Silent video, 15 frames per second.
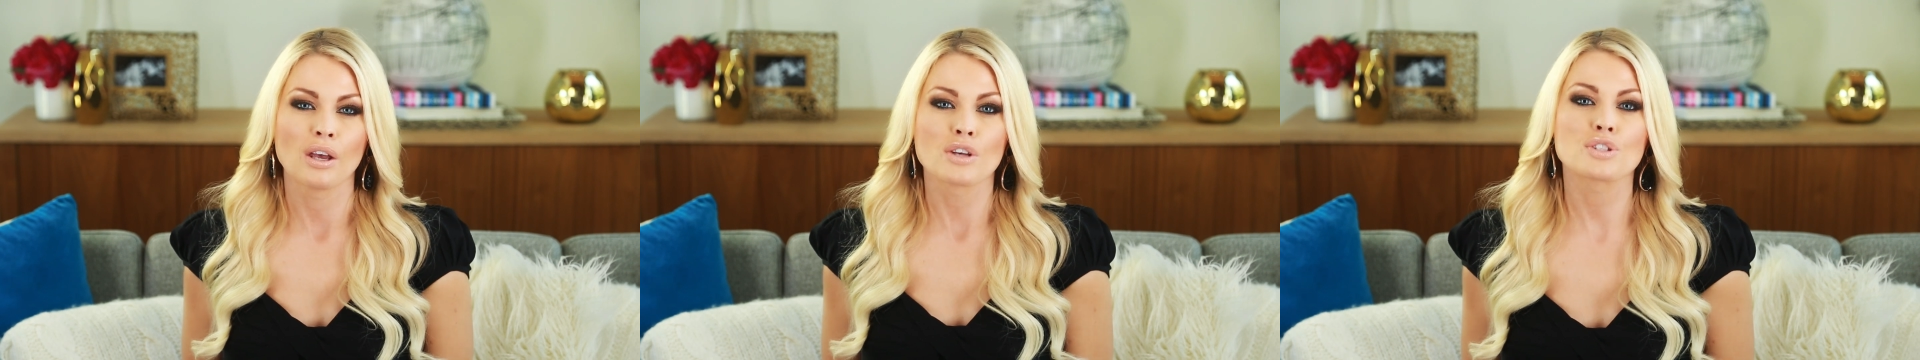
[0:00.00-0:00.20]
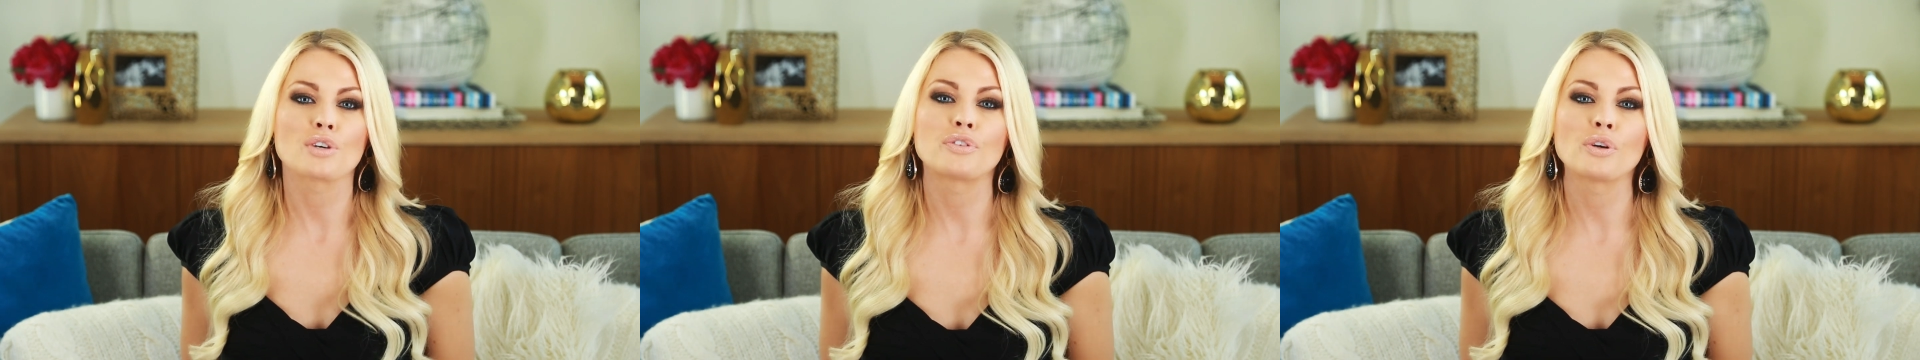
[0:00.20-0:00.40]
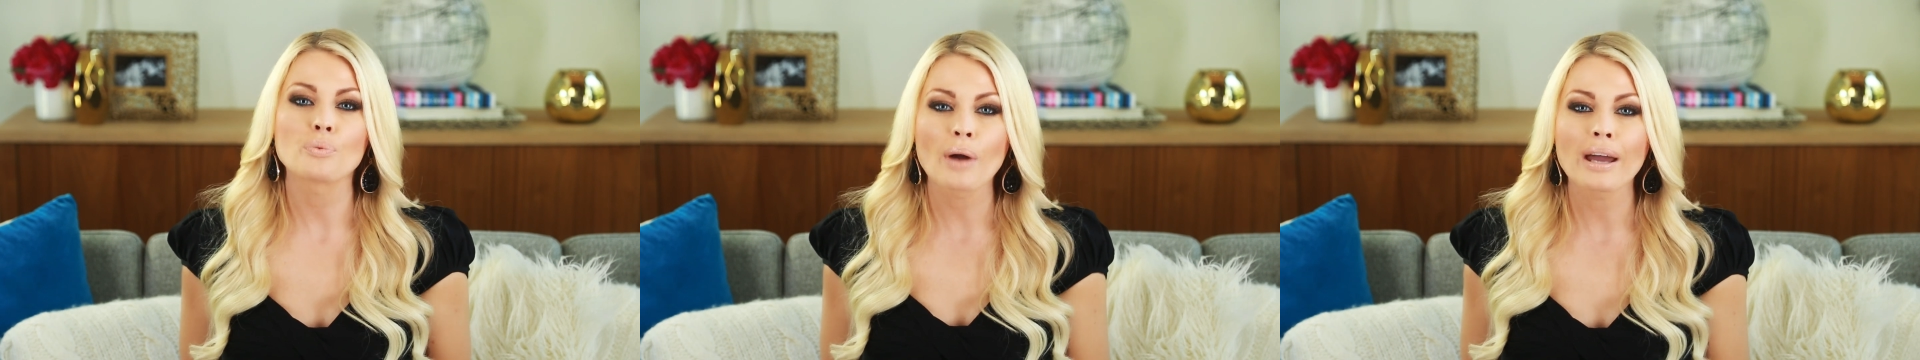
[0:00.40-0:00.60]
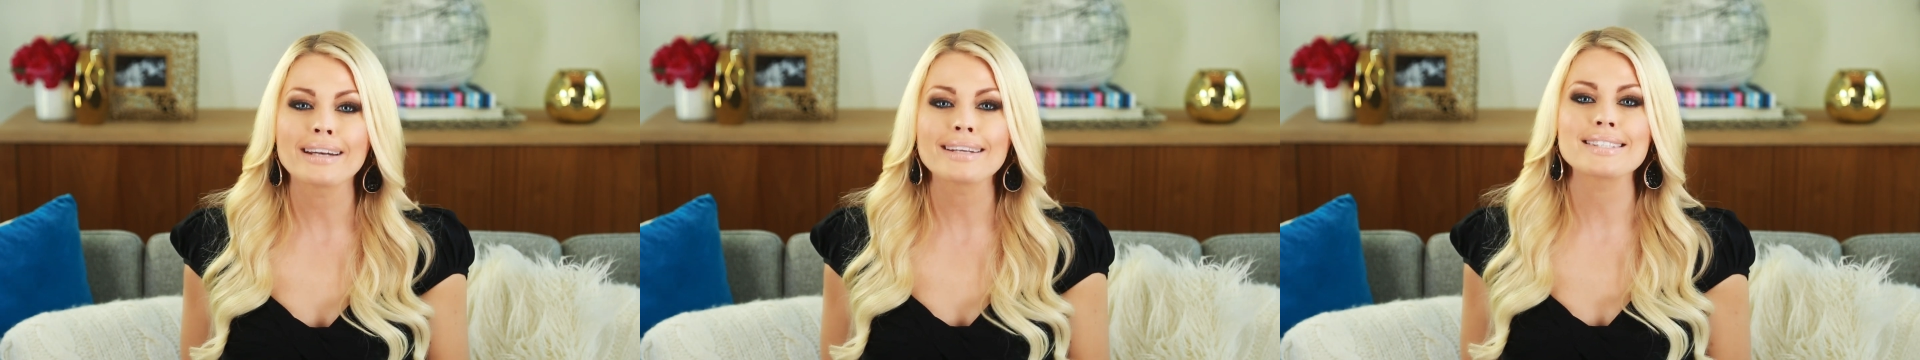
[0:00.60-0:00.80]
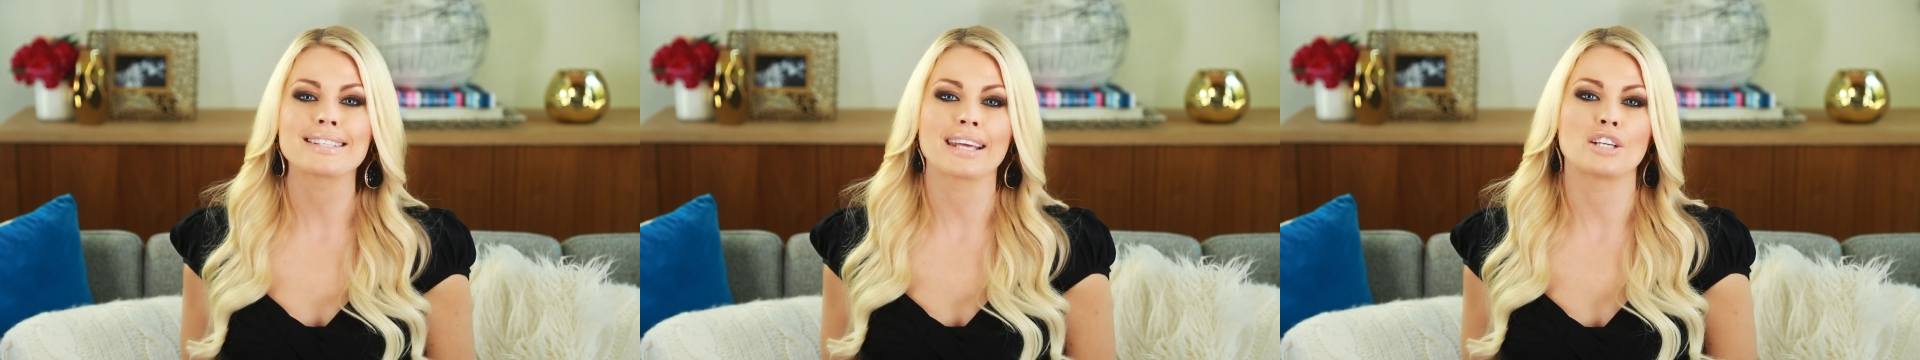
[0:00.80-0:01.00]
So if you're
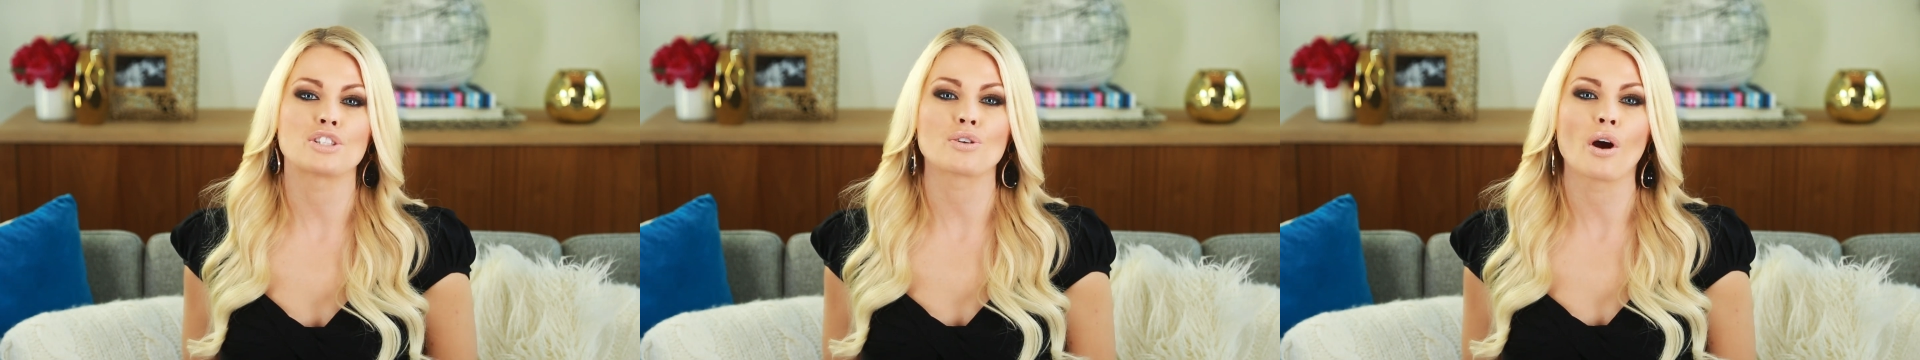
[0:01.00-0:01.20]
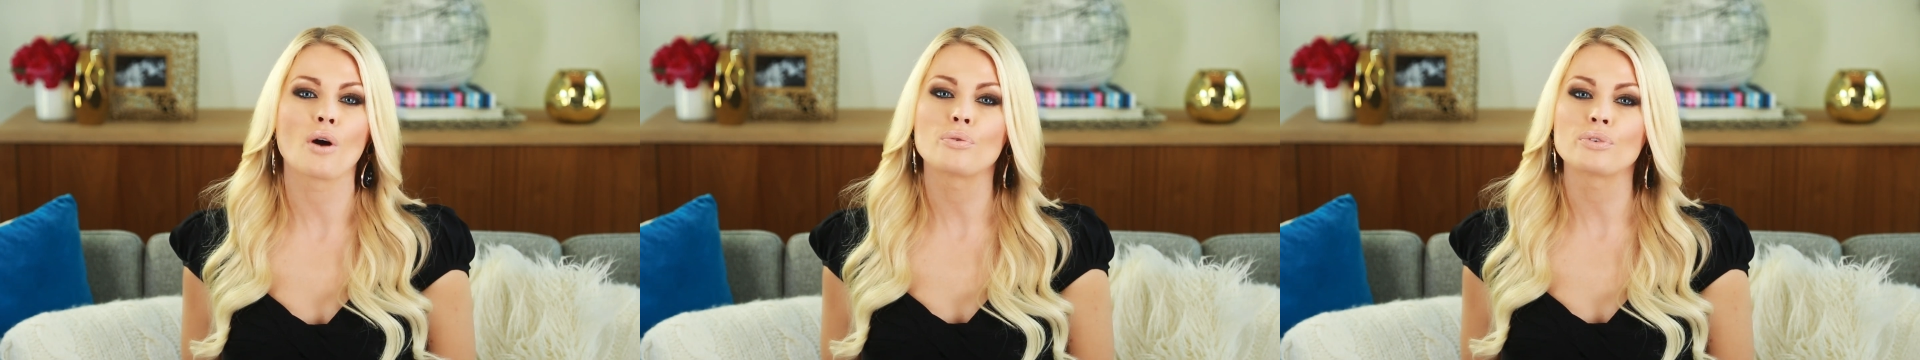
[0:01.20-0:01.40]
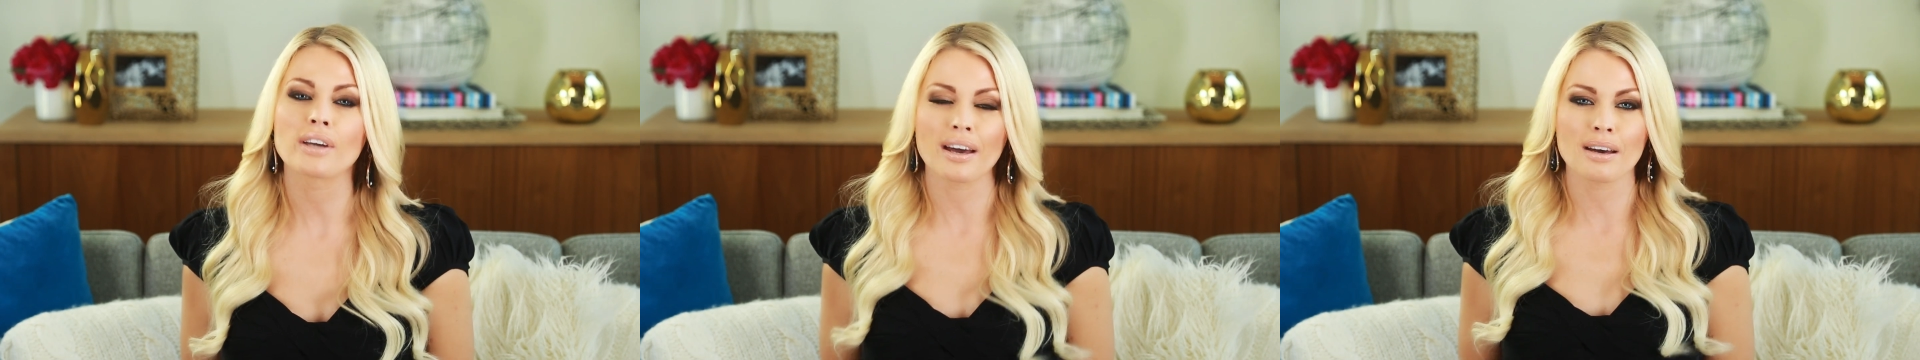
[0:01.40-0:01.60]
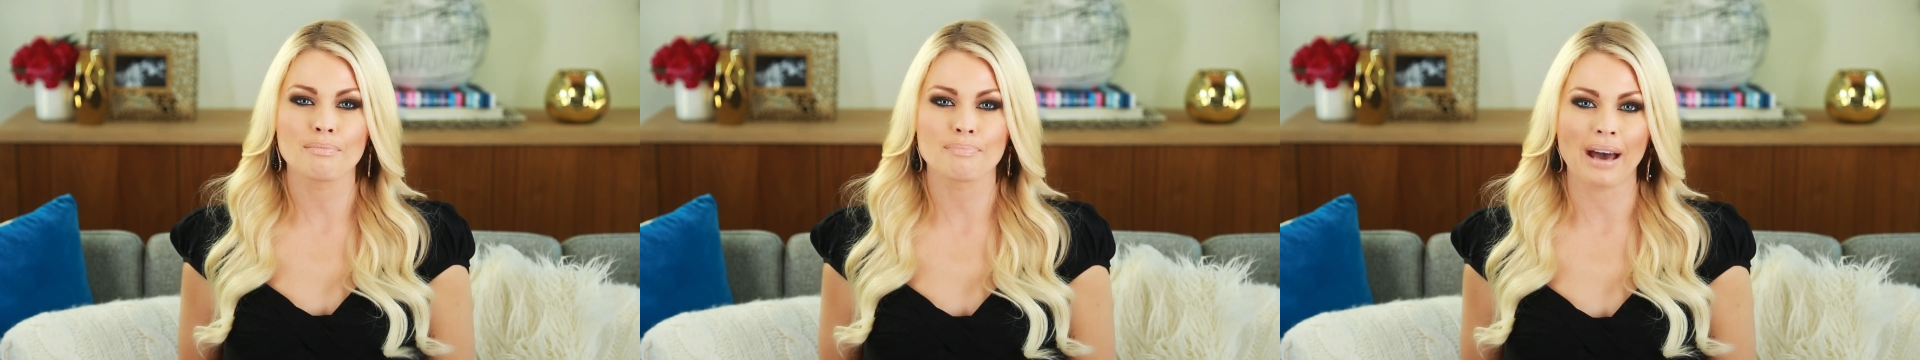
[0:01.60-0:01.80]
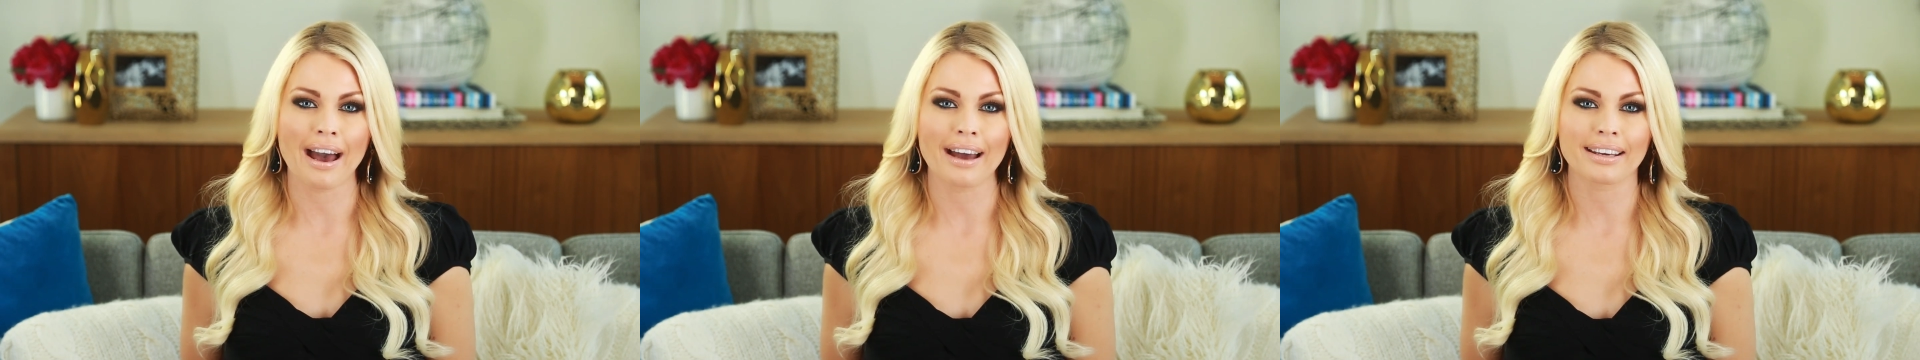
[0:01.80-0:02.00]
ready to stage your own
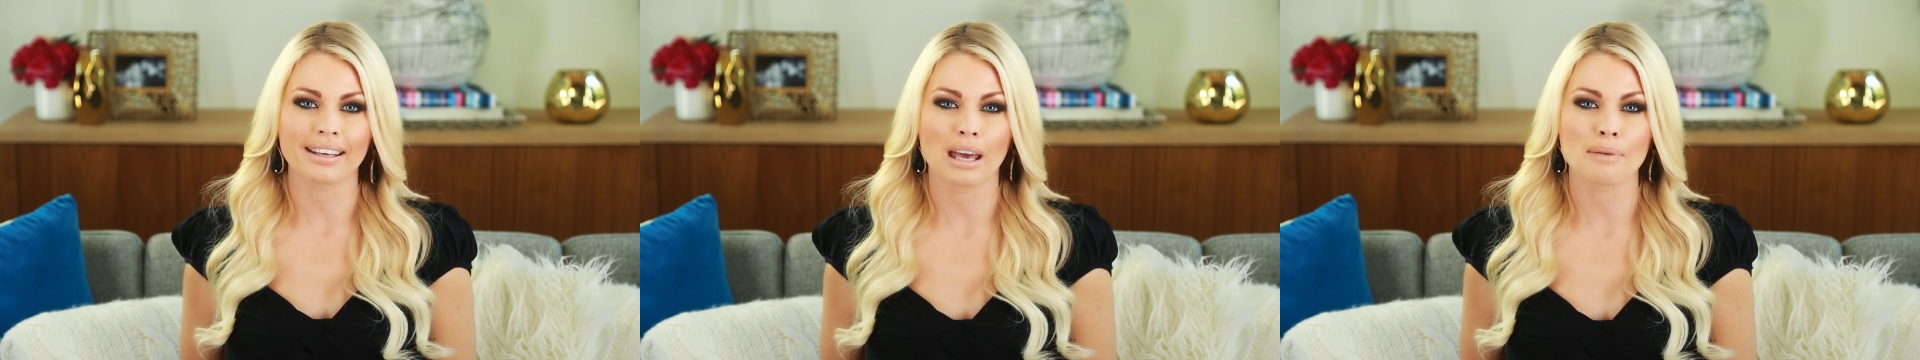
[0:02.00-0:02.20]
comeback